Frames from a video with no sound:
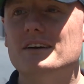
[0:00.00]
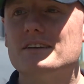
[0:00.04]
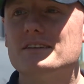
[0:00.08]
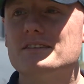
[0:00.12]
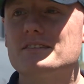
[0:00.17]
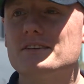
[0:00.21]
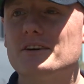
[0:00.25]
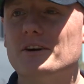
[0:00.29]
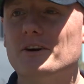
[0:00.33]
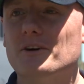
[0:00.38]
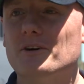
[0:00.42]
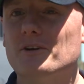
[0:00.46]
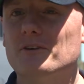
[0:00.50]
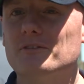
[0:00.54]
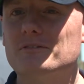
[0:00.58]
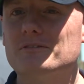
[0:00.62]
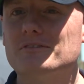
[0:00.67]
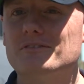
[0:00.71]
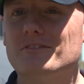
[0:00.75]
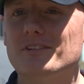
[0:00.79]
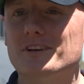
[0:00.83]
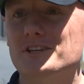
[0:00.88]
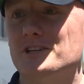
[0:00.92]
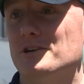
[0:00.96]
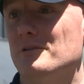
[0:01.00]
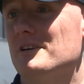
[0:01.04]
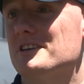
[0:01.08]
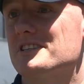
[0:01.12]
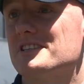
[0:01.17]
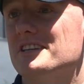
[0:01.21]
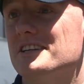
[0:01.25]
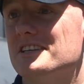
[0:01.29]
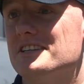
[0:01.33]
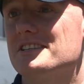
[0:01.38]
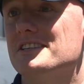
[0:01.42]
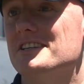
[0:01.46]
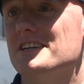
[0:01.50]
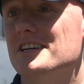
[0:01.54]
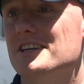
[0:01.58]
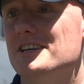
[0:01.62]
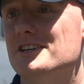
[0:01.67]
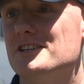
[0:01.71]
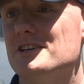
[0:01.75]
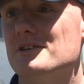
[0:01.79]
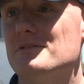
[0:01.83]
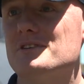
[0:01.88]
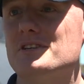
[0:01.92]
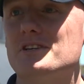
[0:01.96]
So when she wasn't at sea,
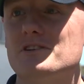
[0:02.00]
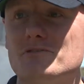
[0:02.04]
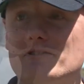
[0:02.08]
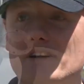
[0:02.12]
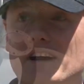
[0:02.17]
she was in